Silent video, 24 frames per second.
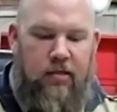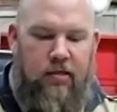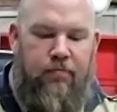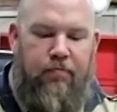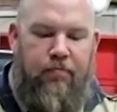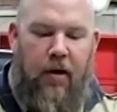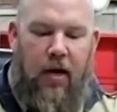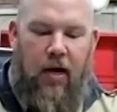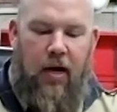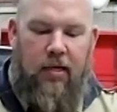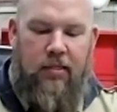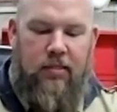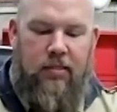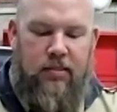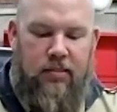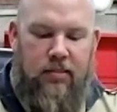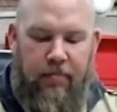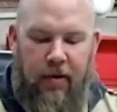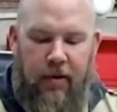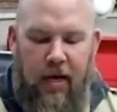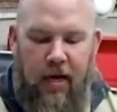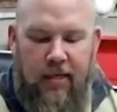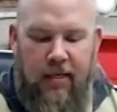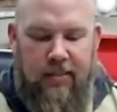this box is a
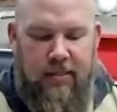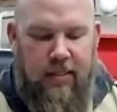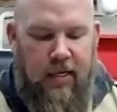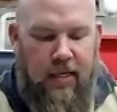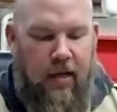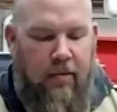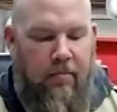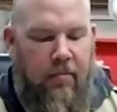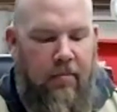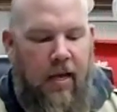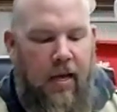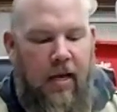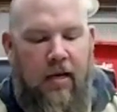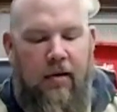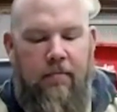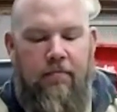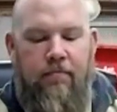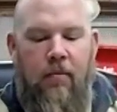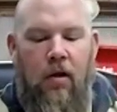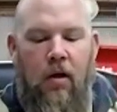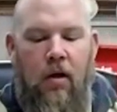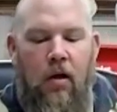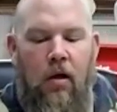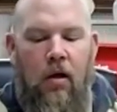box that I
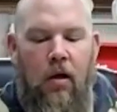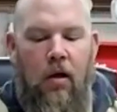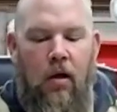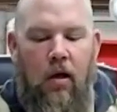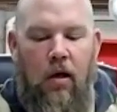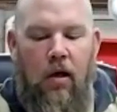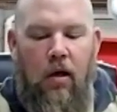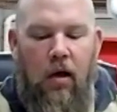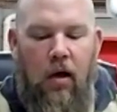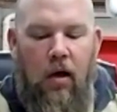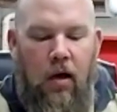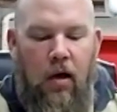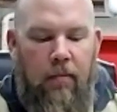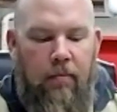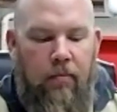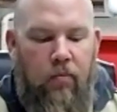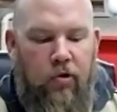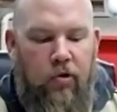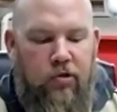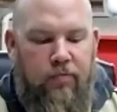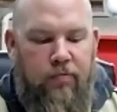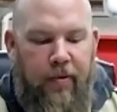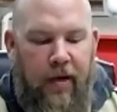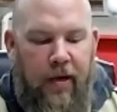made,
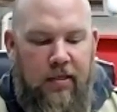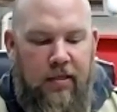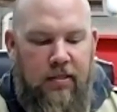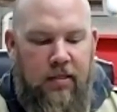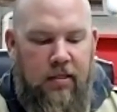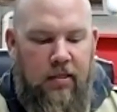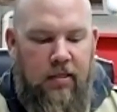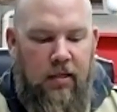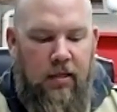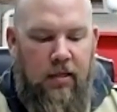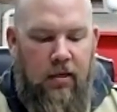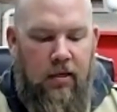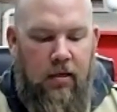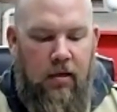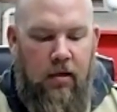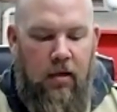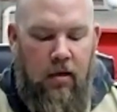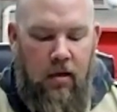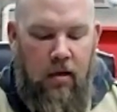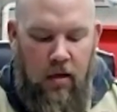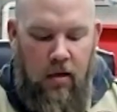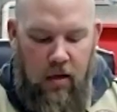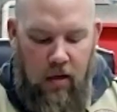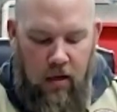which basically
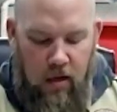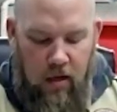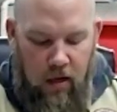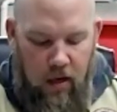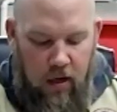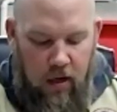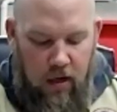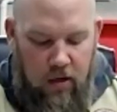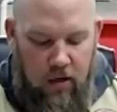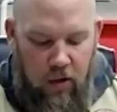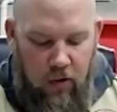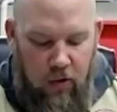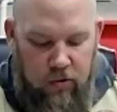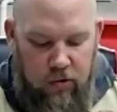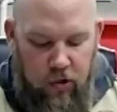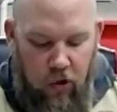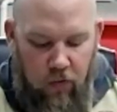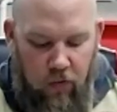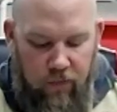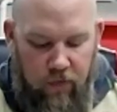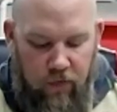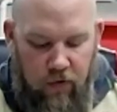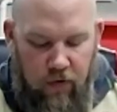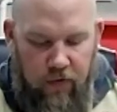goes
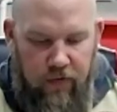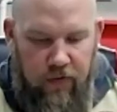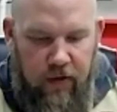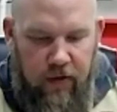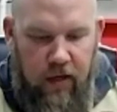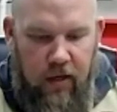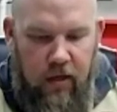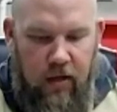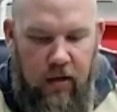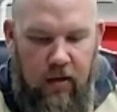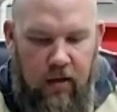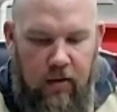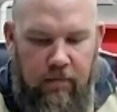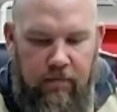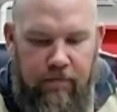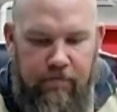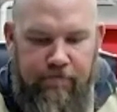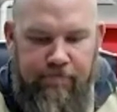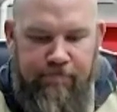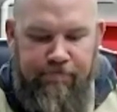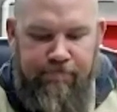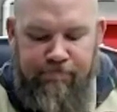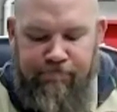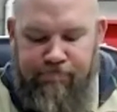over the
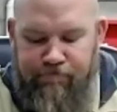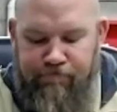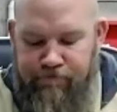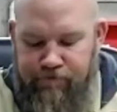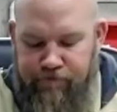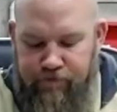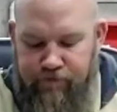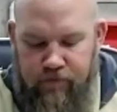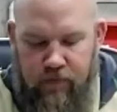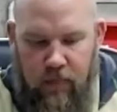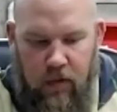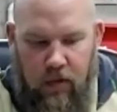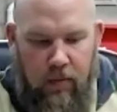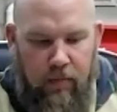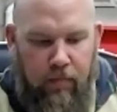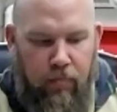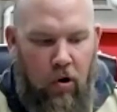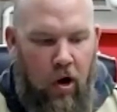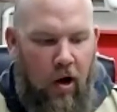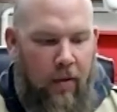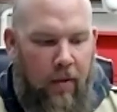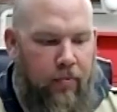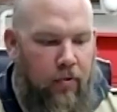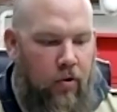
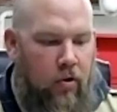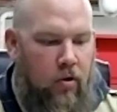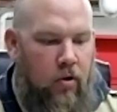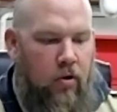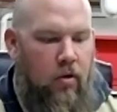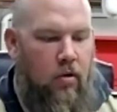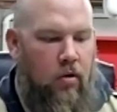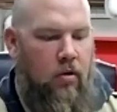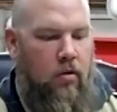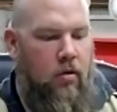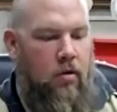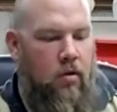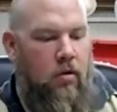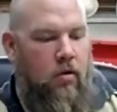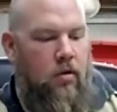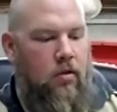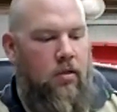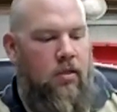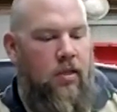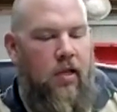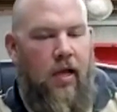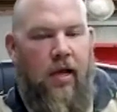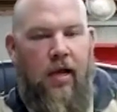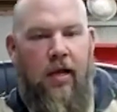proper
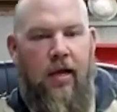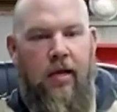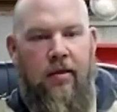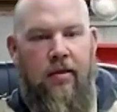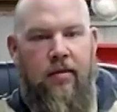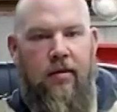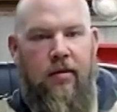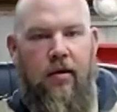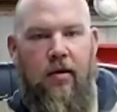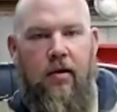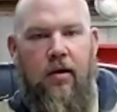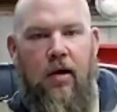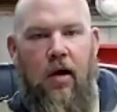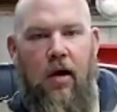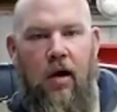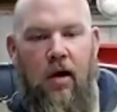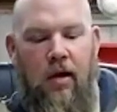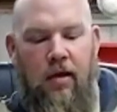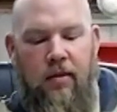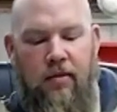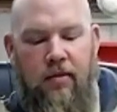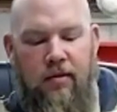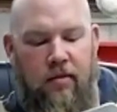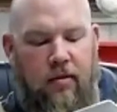length and
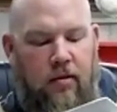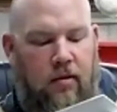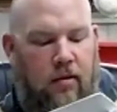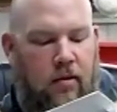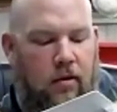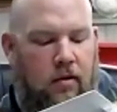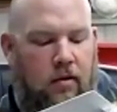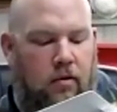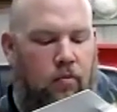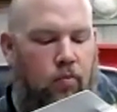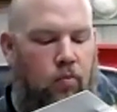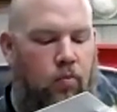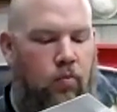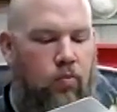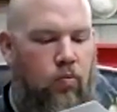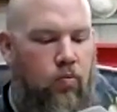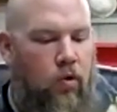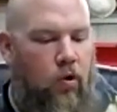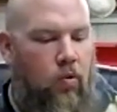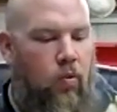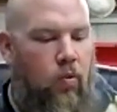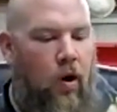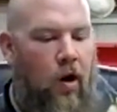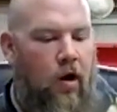height and
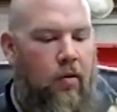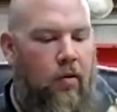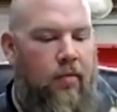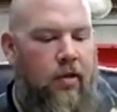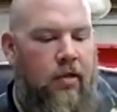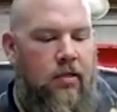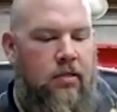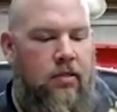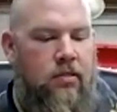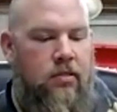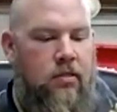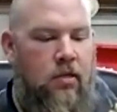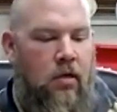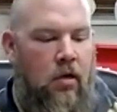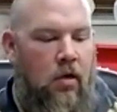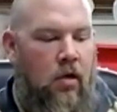requirements.